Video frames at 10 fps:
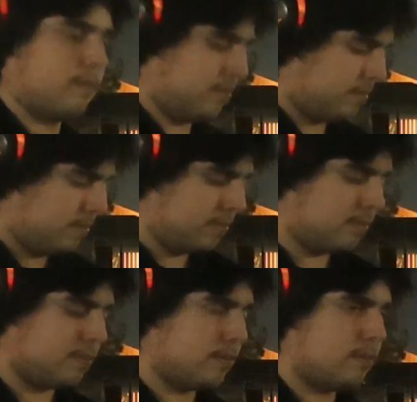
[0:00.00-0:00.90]
I like
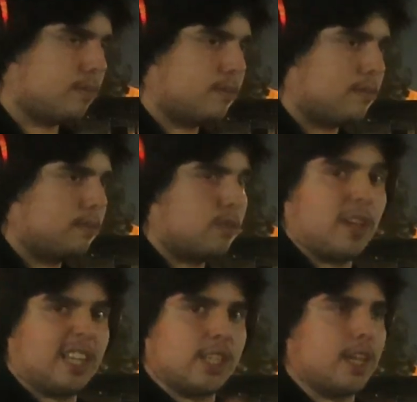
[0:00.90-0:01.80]
it here. like you